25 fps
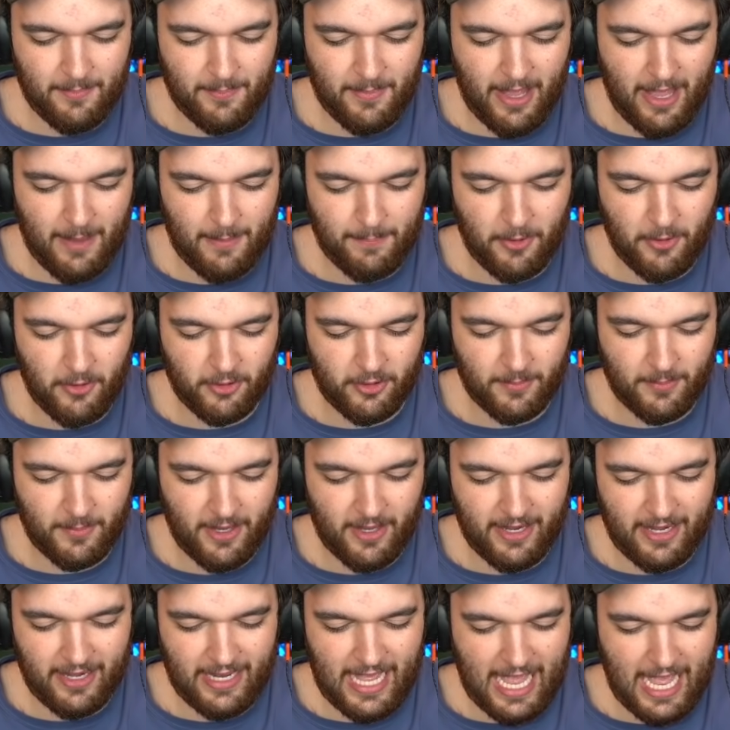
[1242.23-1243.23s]
my
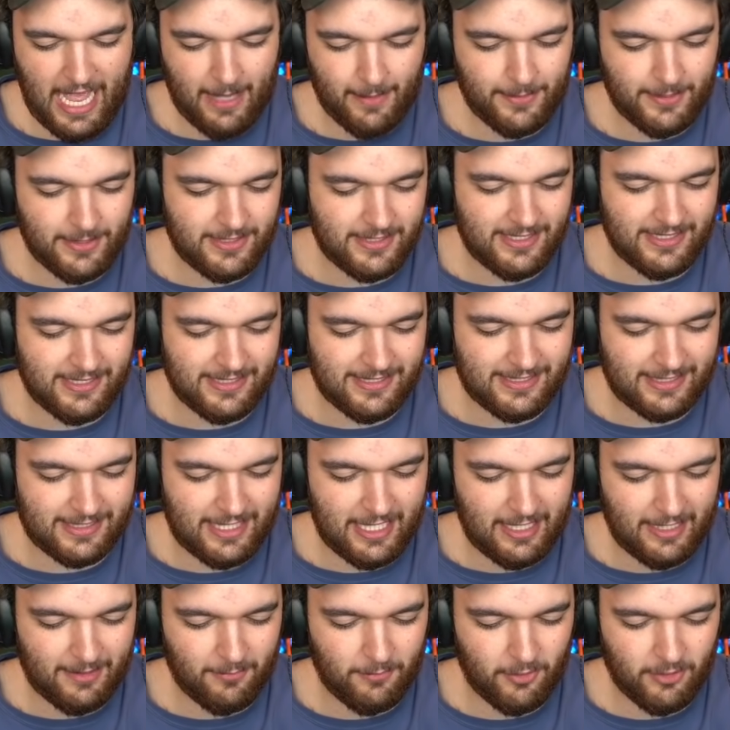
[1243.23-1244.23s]
Pokemon habits is
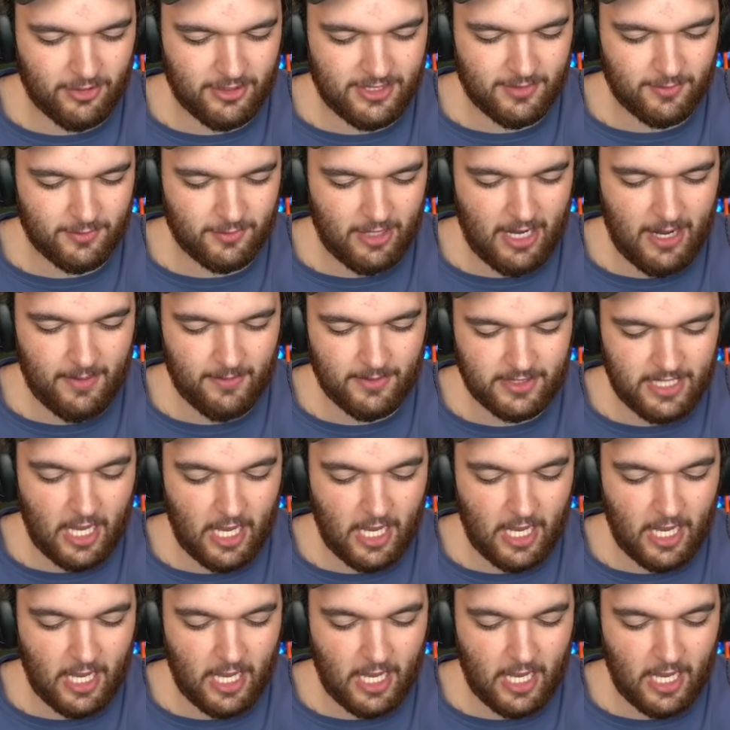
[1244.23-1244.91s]
getting more subscribers.